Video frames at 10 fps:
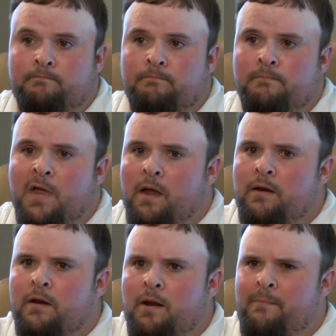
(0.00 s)
No,
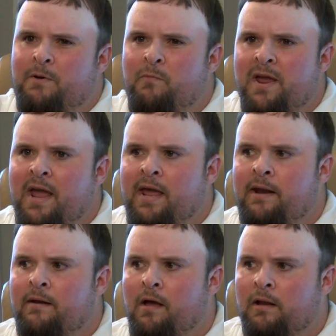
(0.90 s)
I mean, we
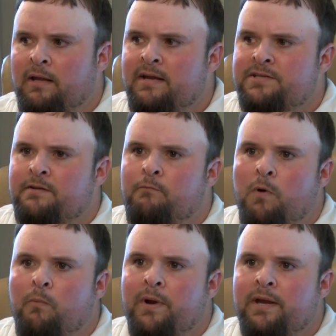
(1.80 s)
had a list of
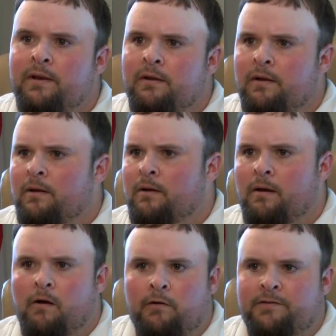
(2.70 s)
what we
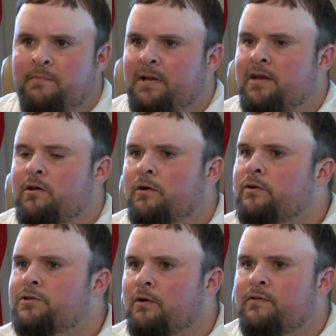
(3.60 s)
ultimately
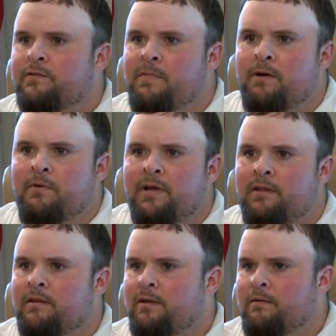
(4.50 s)
could charge somebody
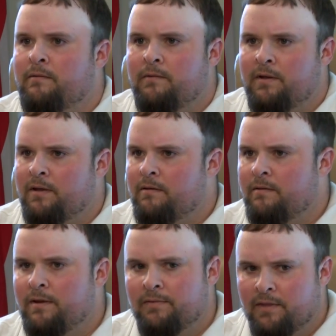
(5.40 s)
with,
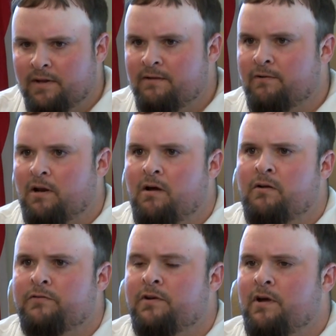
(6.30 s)
the different
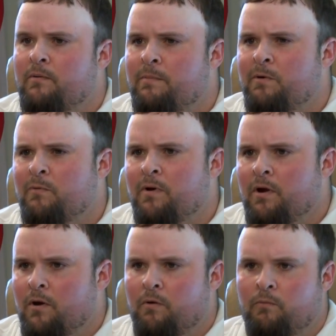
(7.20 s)
laws, you know. I mean,
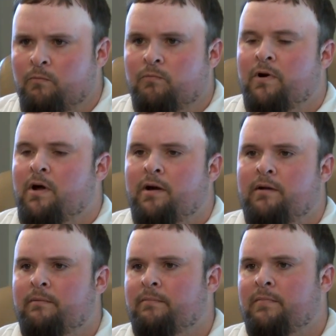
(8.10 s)
we're not
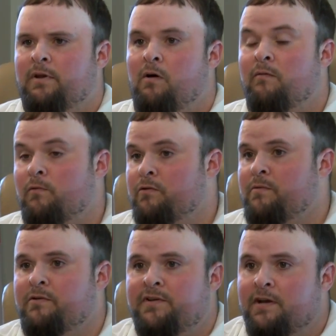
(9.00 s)
a law
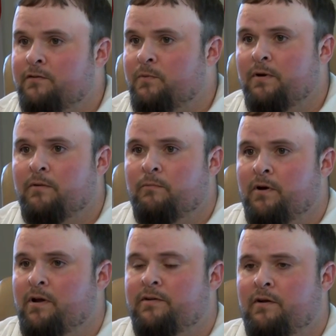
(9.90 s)
enforcement ourselves. We're
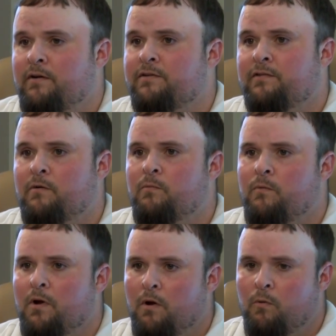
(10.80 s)
not attorneys.
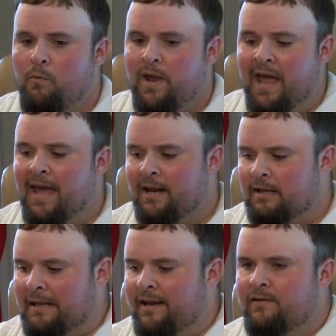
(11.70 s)
So we had a
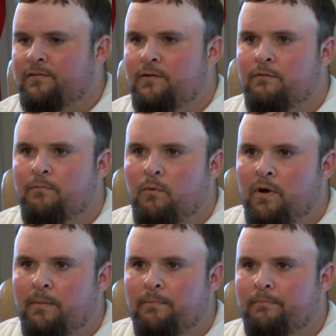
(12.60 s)
list of
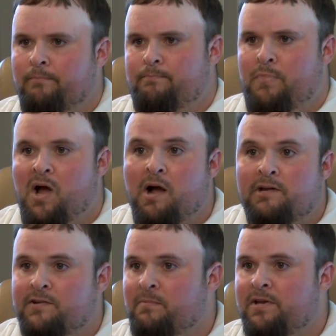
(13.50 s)
what
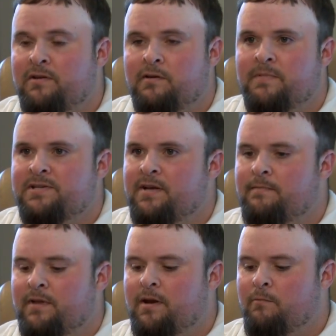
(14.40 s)
possibly could be
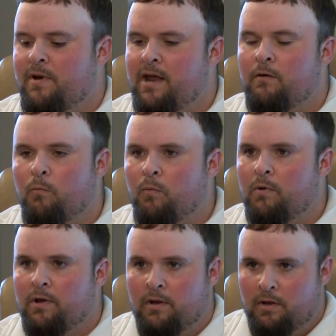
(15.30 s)
something, and we had to
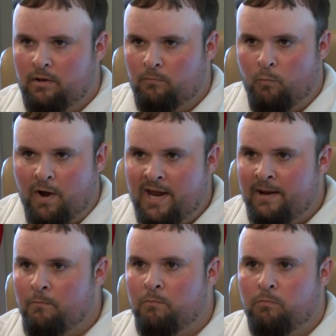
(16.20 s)

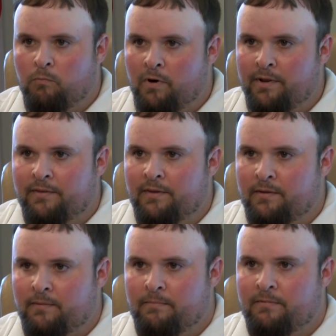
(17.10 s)
weigh what
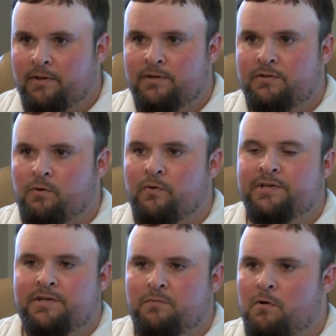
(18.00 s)
the
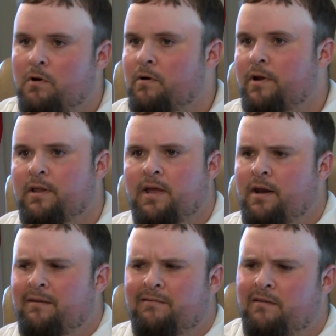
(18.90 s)
choices were,
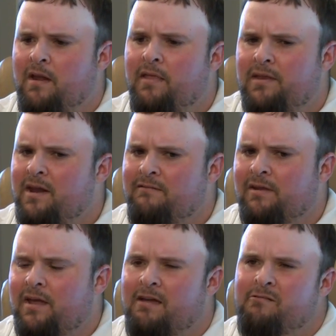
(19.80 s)
and nothing
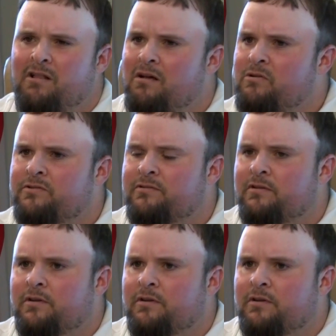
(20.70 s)
even came close.